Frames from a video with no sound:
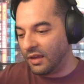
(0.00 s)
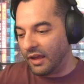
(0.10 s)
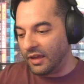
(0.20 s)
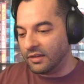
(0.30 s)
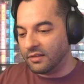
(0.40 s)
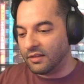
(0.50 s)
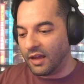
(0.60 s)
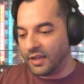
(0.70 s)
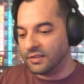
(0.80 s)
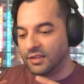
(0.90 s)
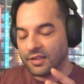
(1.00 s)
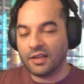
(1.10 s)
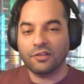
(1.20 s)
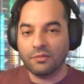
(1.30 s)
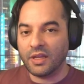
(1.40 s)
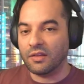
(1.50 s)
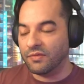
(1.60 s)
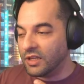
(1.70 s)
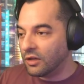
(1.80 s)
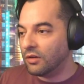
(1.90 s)
and I decided to make a
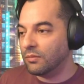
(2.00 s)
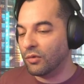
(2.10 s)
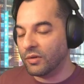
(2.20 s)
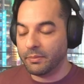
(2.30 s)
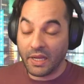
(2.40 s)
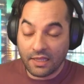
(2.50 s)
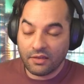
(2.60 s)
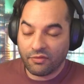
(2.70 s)
video mainly